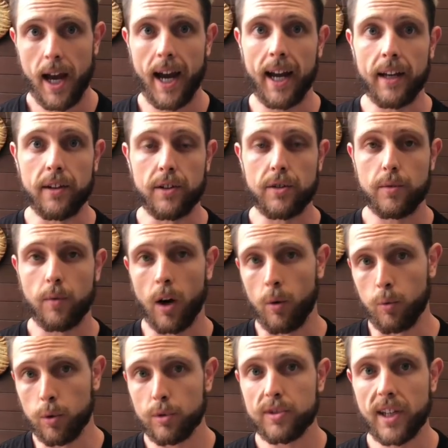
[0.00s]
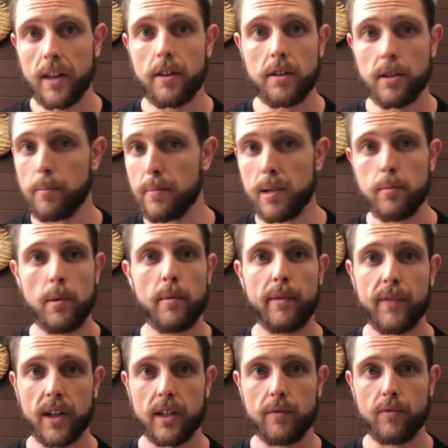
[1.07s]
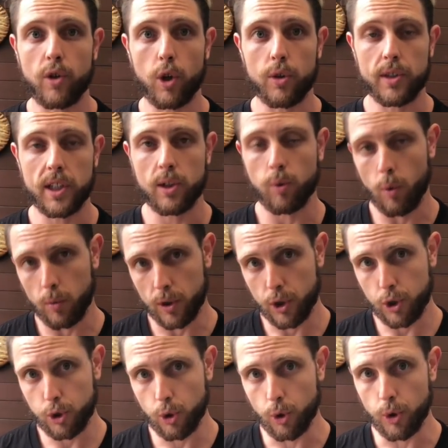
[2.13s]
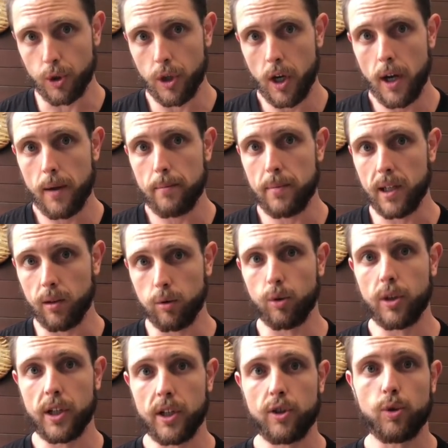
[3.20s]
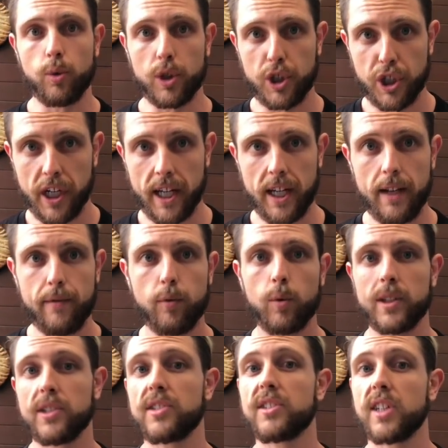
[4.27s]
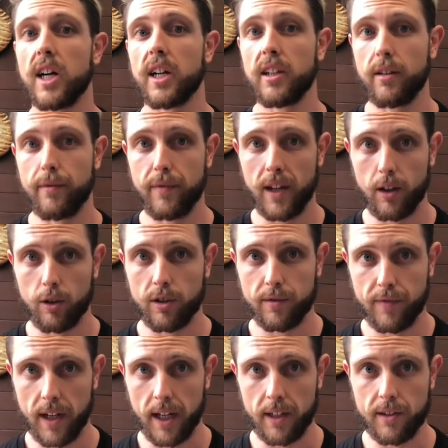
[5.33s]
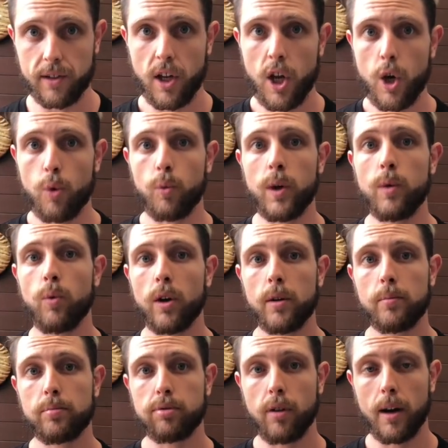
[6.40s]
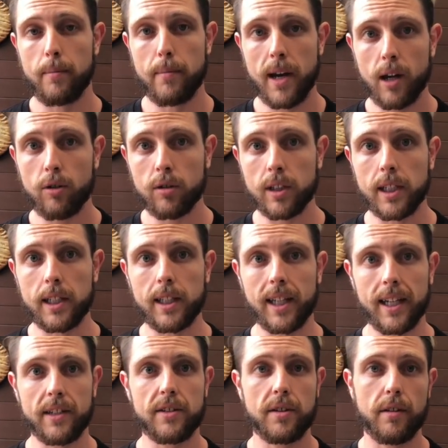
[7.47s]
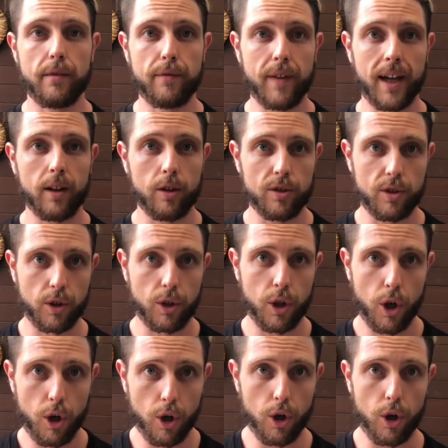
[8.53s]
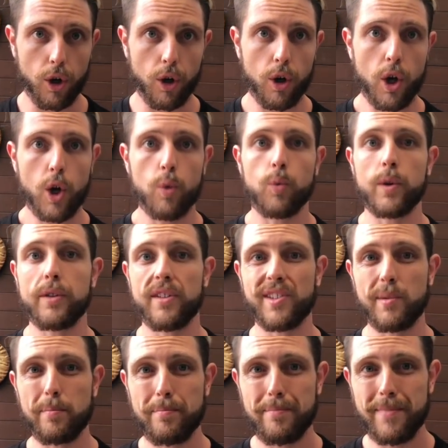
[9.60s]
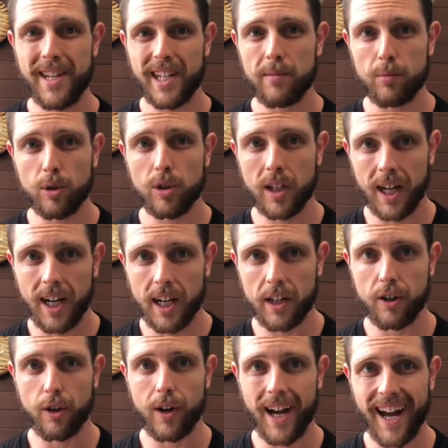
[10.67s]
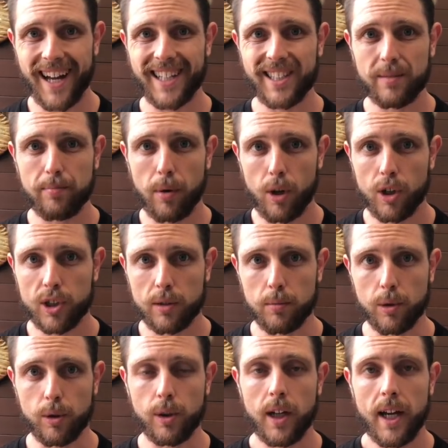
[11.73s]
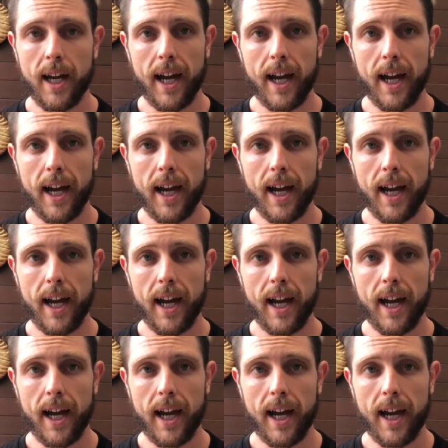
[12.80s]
And I will say that the minimum effective dose is what we should be looking to achieve when starting a fat loss phase. We want to primarily let the fat loss occur with as minimal cardio as possible